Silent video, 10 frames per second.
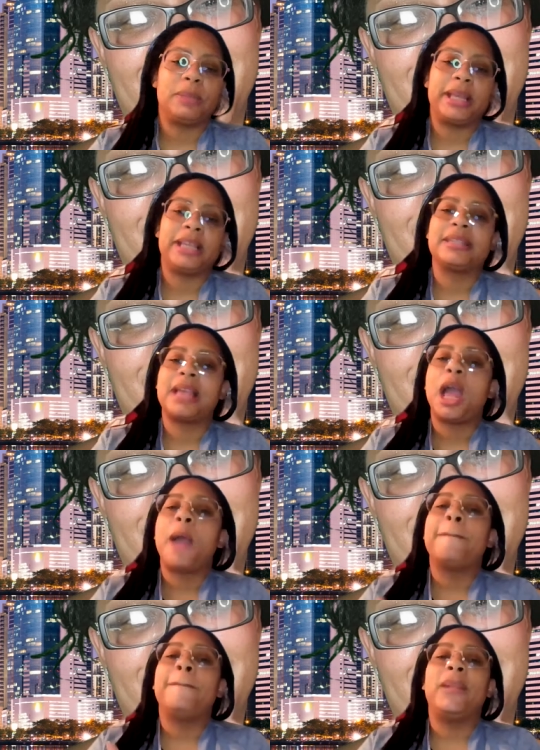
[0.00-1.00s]
place.
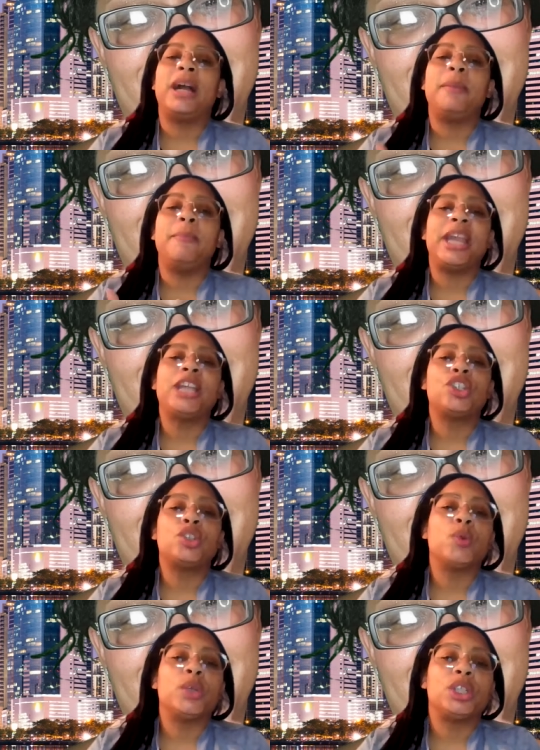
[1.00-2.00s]
But make
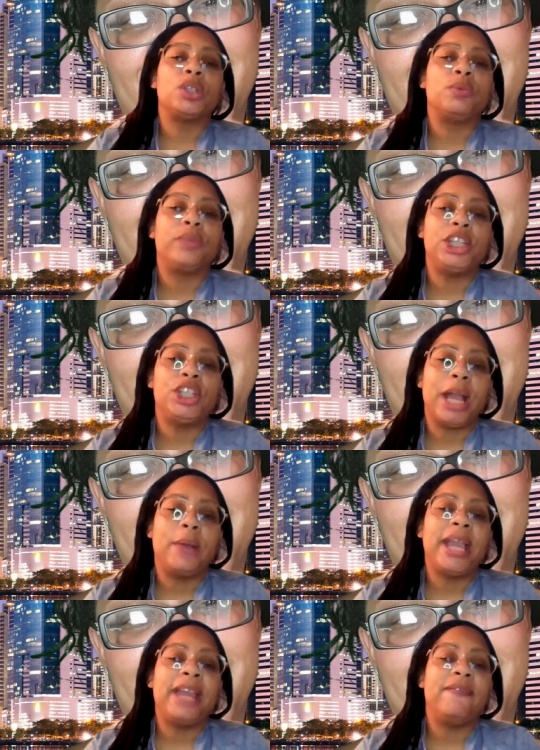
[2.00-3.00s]
sure to reach
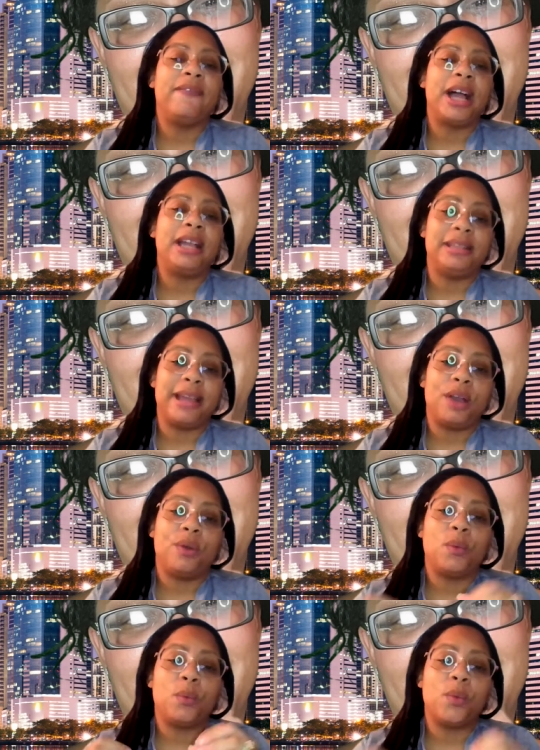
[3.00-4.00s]
out and find
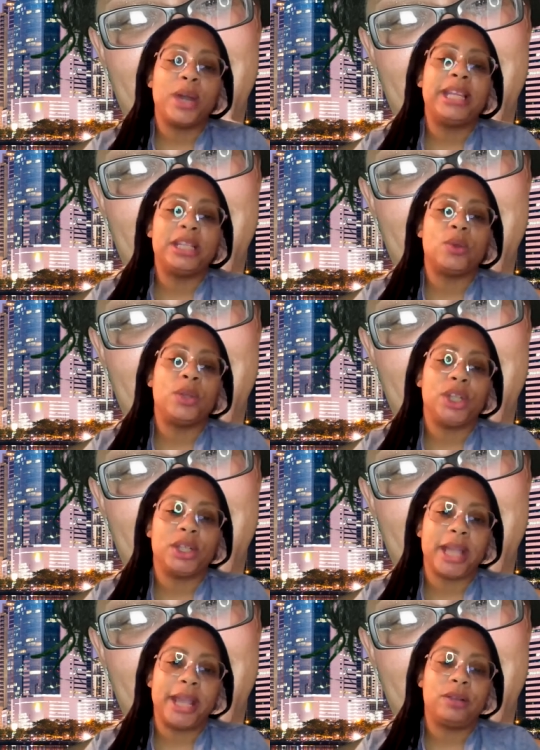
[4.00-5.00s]
out what is on your
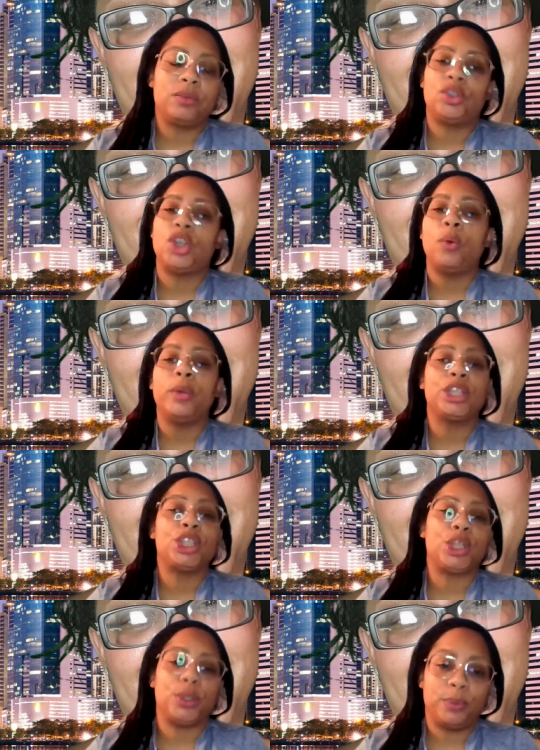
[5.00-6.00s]
title. Don't
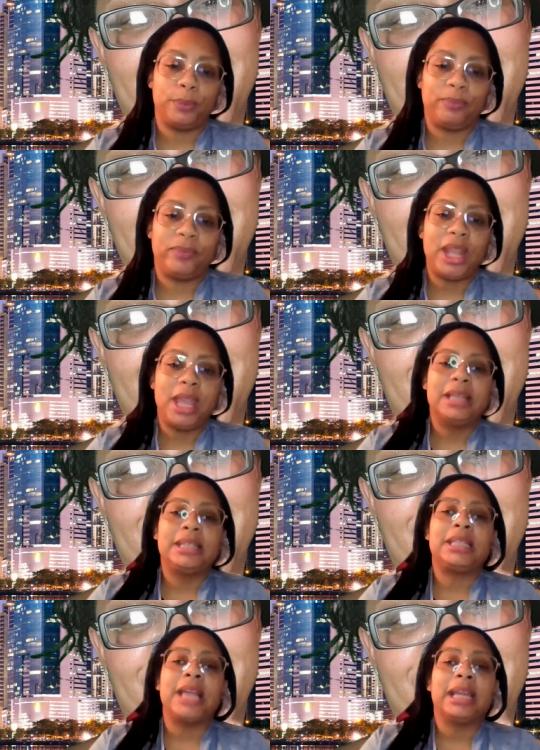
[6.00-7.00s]
assume.
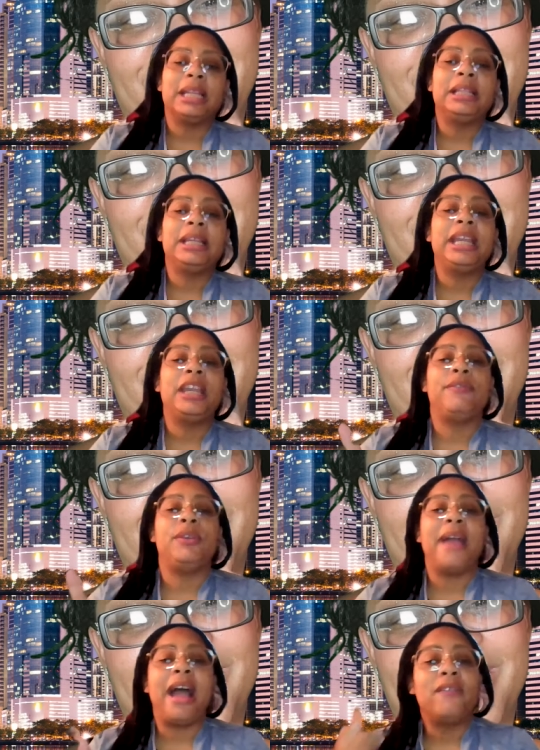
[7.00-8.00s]
Secondly, if
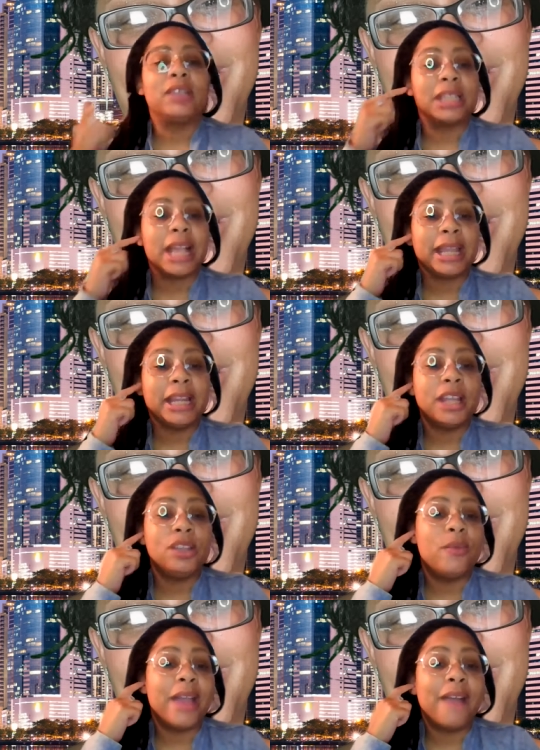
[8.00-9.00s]
you have a second and
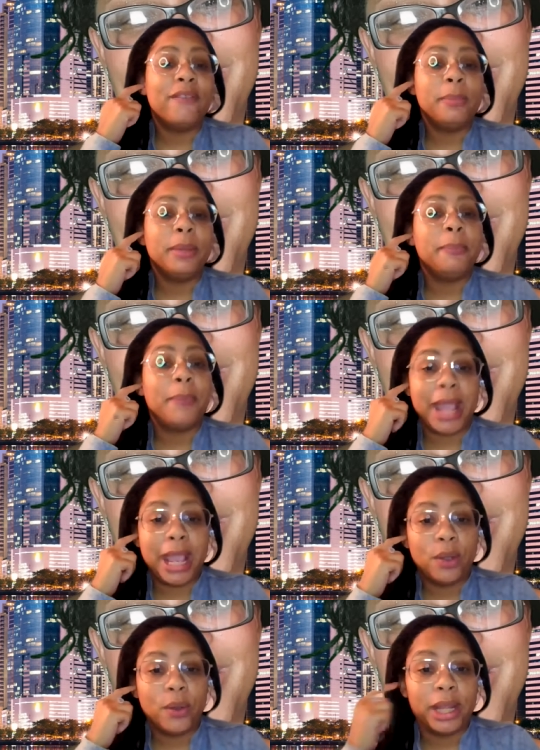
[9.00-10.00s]
you haven't been
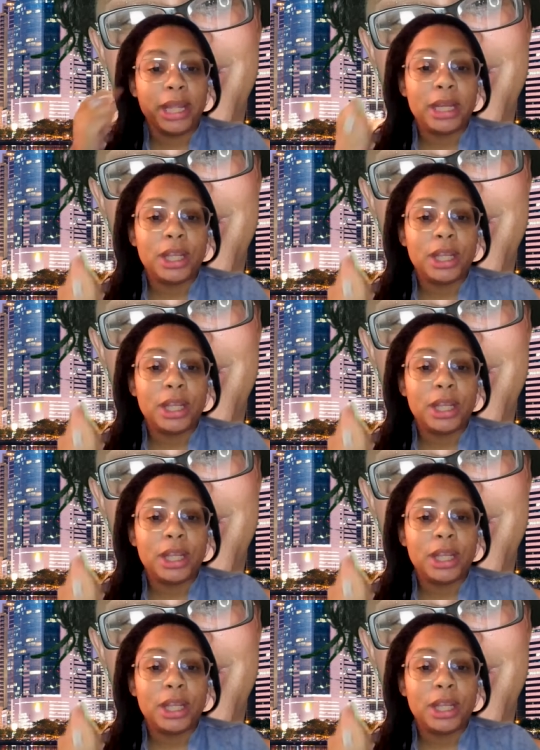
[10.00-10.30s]
paying on it,